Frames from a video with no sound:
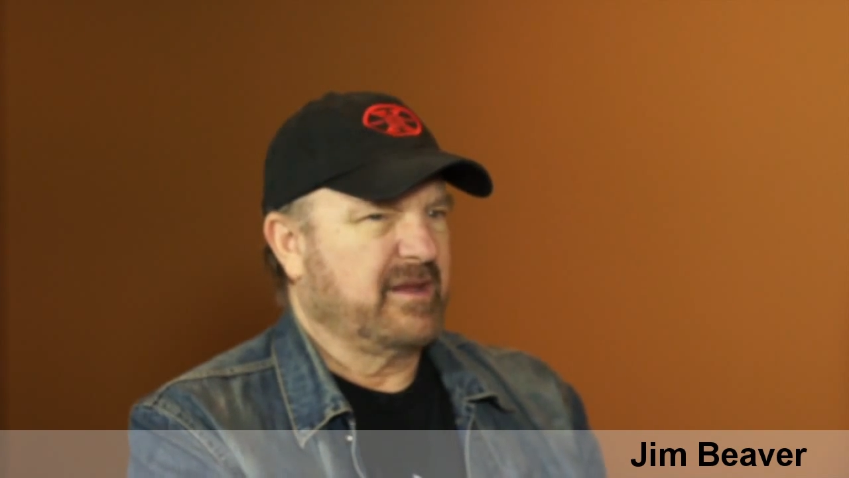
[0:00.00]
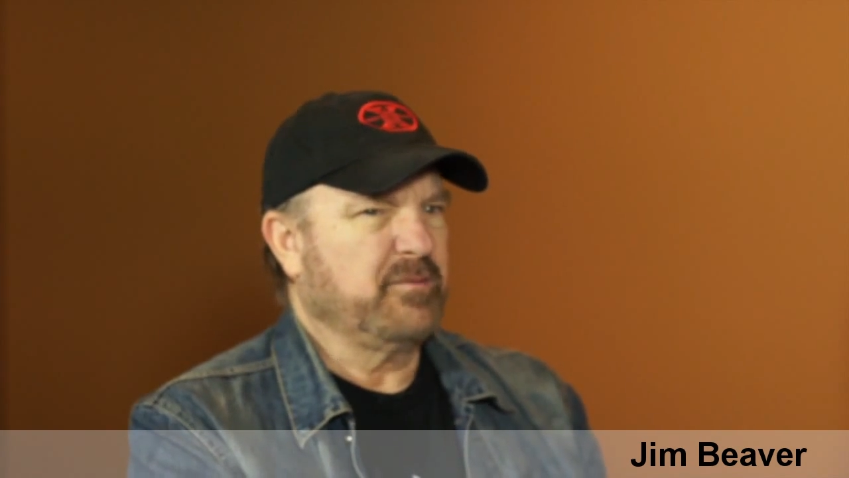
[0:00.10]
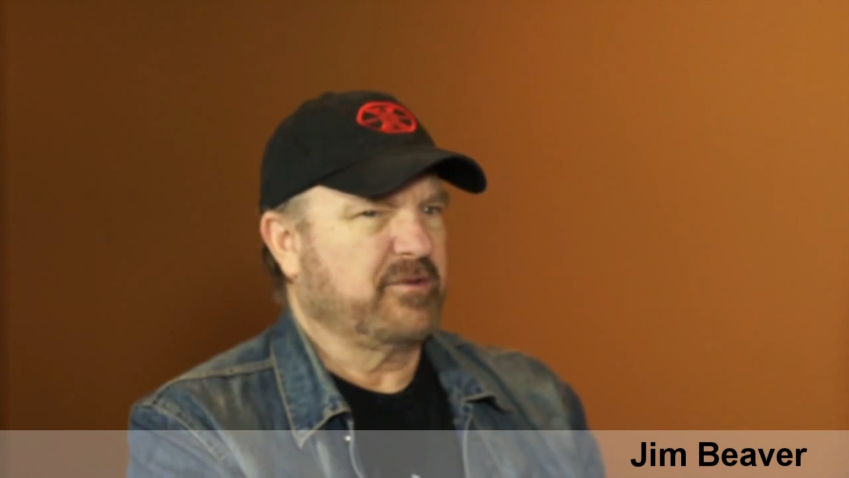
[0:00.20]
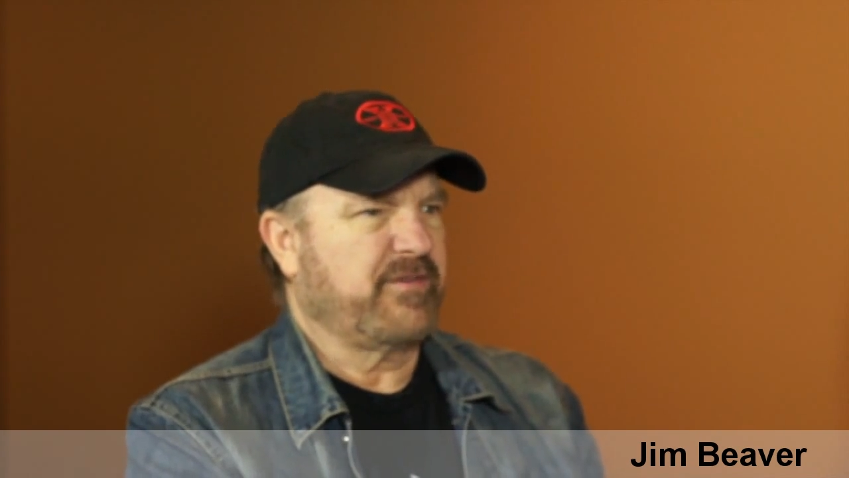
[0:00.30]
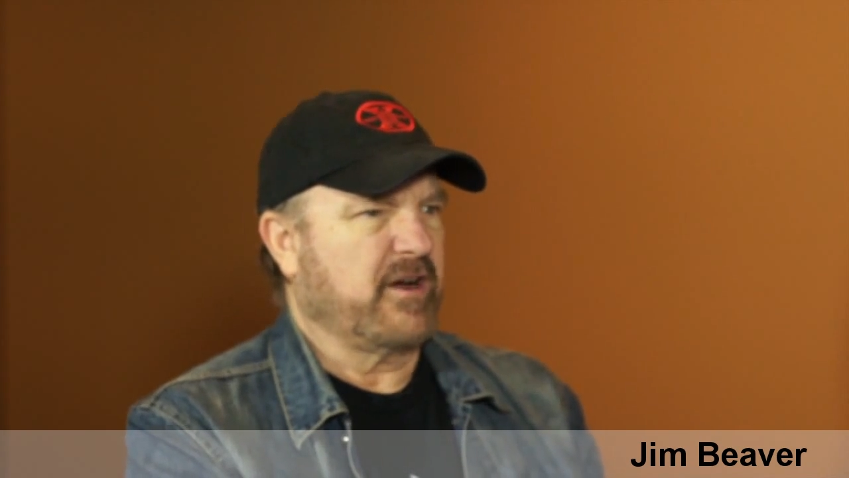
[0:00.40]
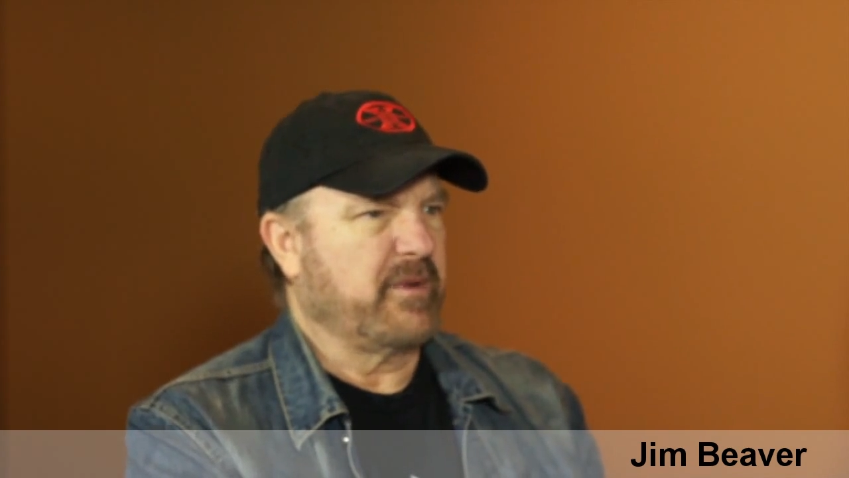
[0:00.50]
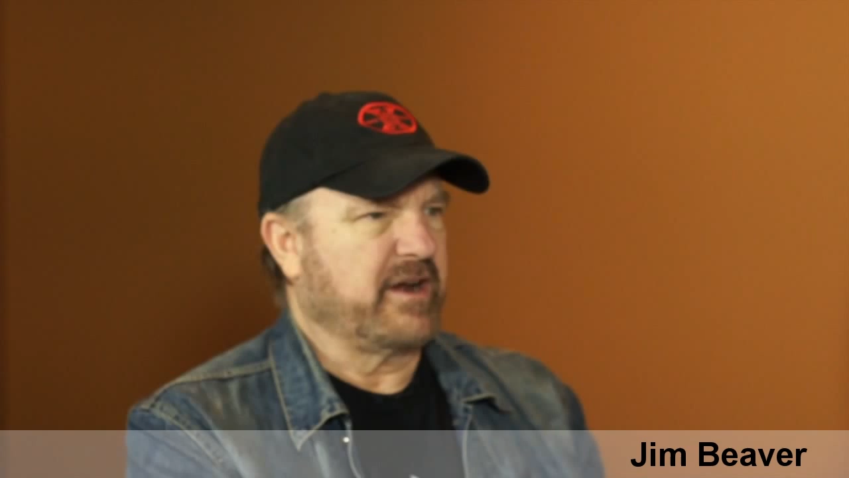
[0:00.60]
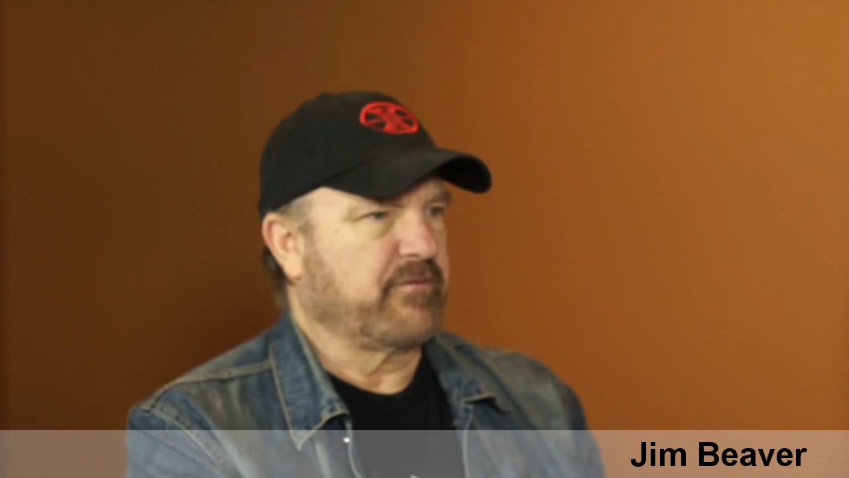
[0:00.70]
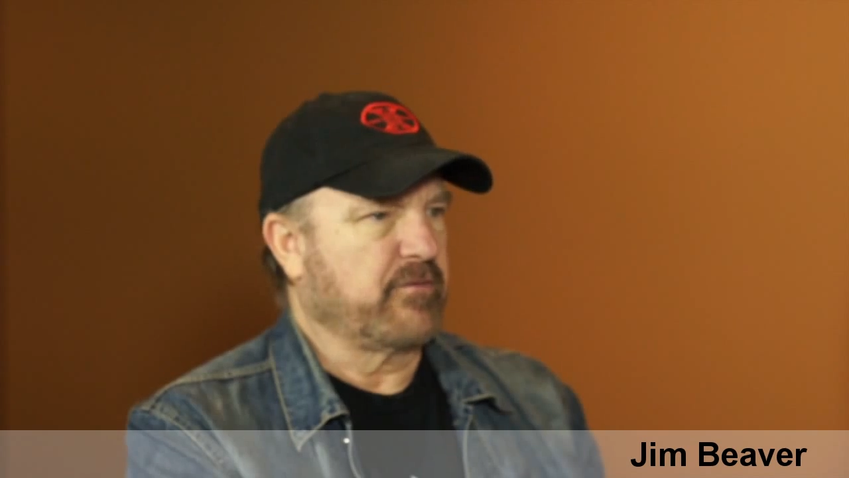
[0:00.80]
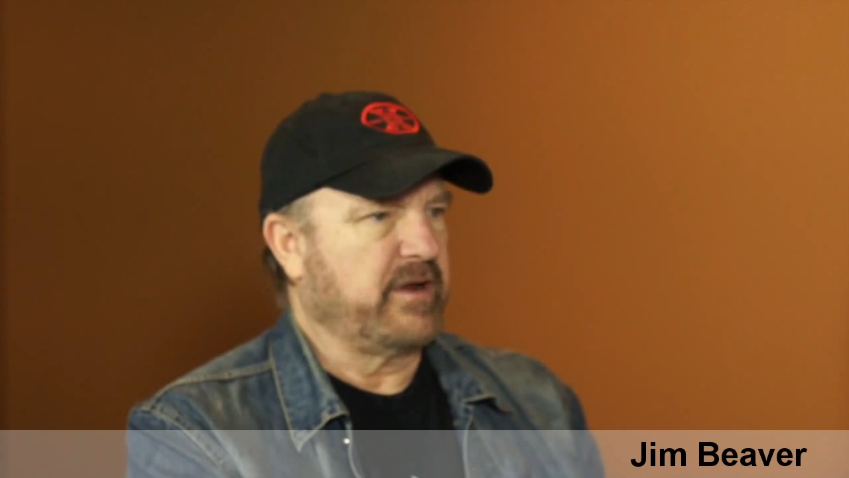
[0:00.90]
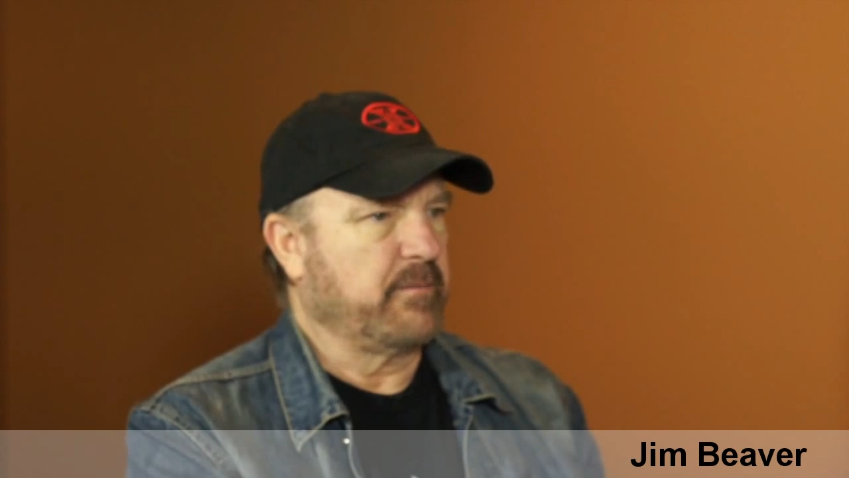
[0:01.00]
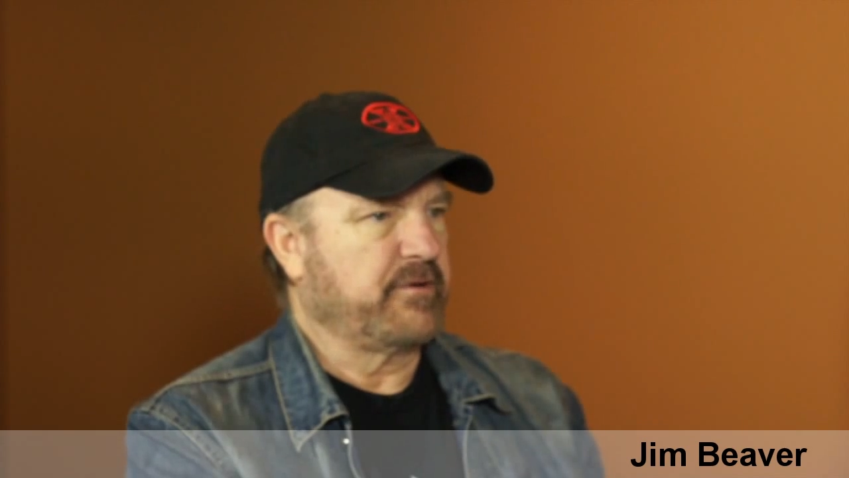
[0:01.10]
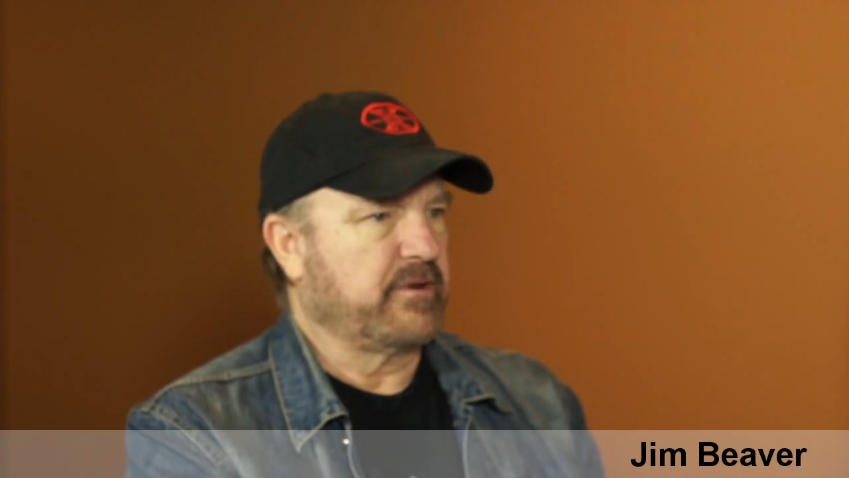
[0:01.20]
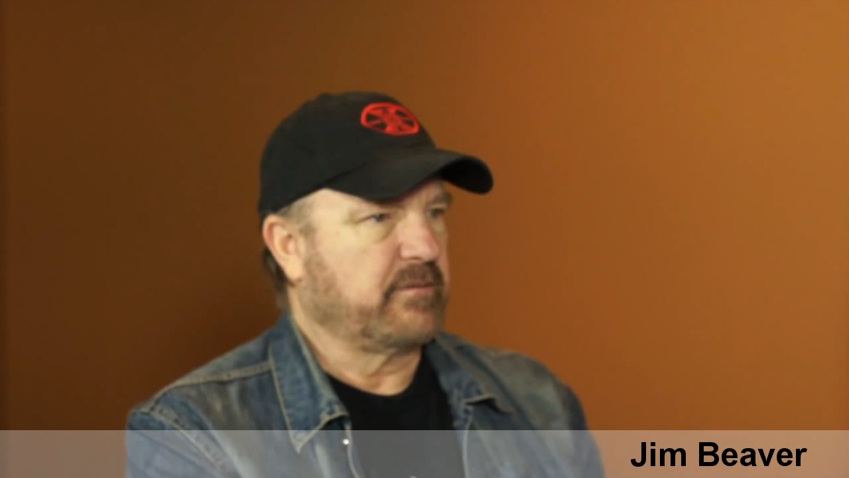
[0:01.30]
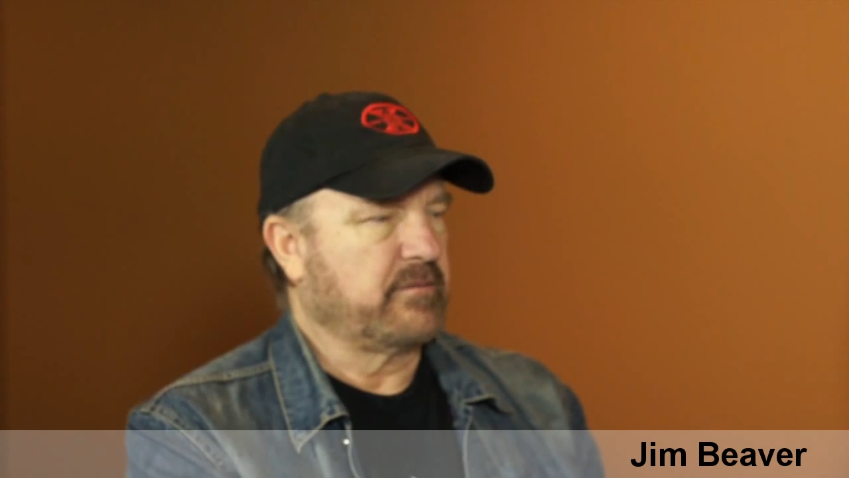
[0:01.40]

was a fair amount of freedom to